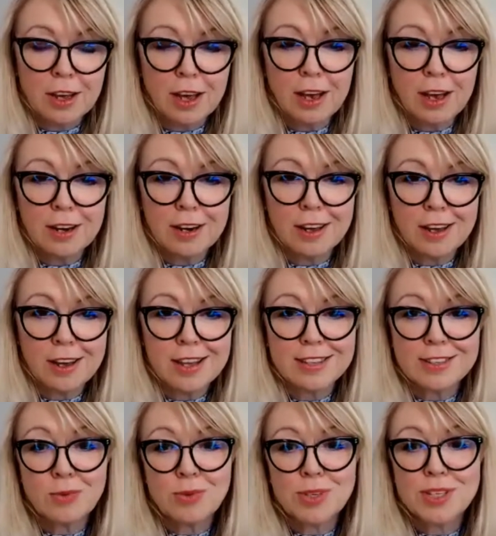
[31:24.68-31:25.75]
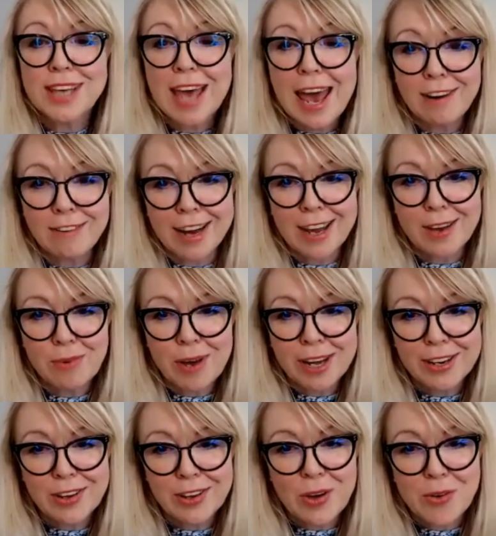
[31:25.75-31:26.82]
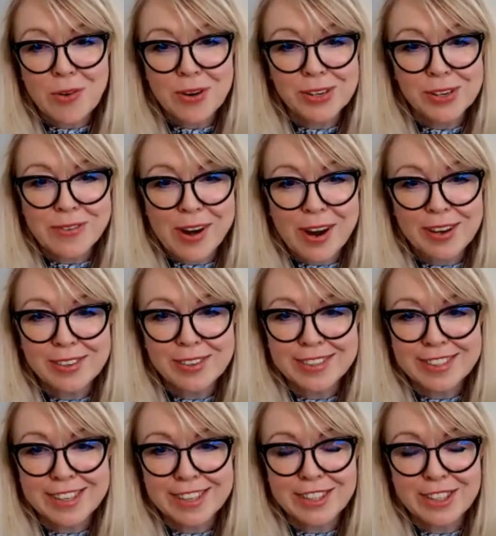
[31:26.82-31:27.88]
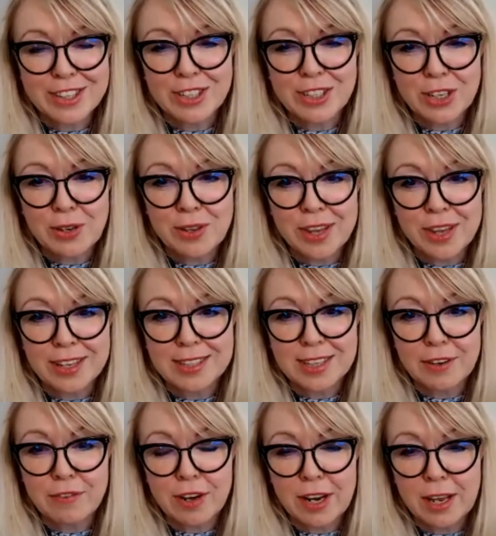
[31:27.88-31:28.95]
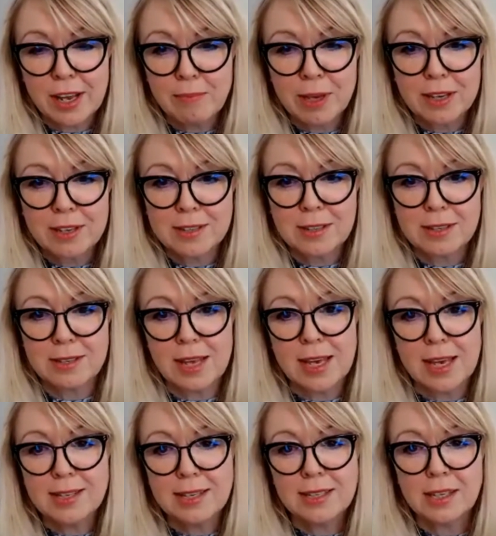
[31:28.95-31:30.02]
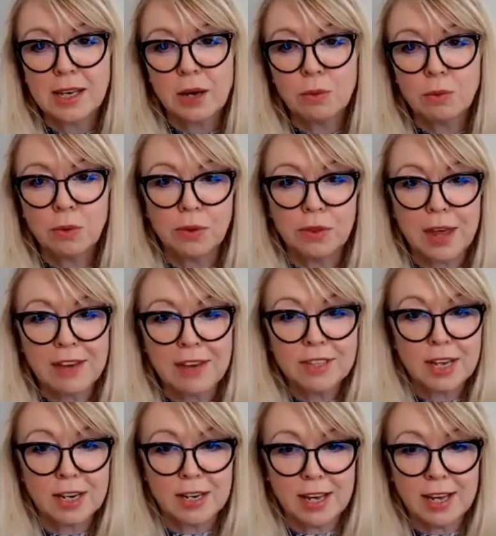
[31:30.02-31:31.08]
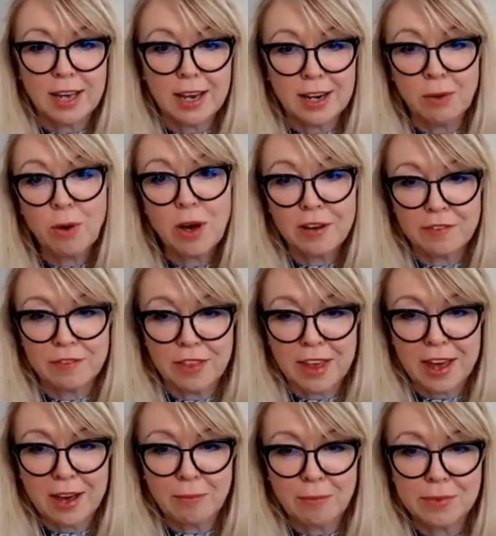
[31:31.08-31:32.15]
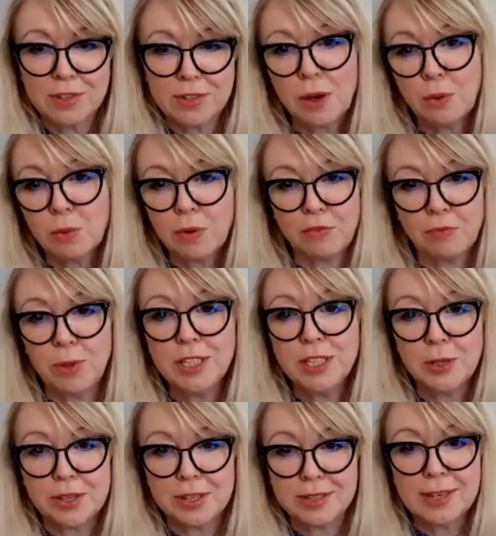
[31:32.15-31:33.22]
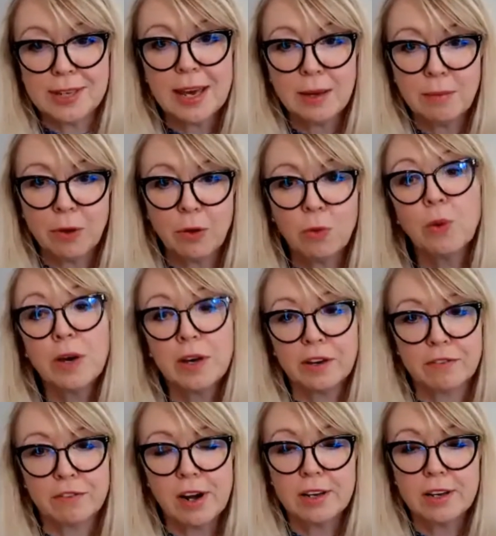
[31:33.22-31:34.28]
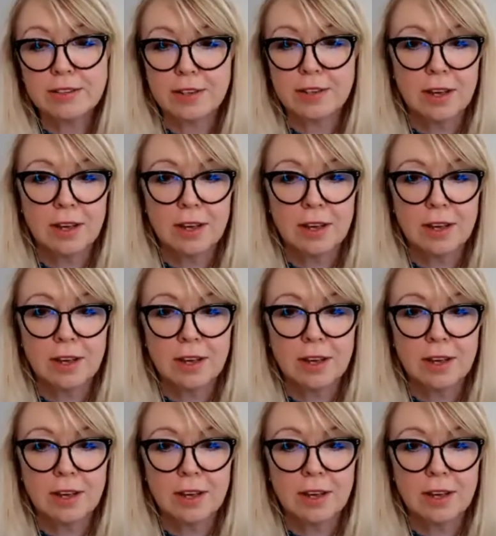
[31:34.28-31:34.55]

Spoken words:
And it's always scary when you're on your own to do things differently, because it's easy to go, well, they've done it and it worked for them, so if we do it the same, it'll work for us.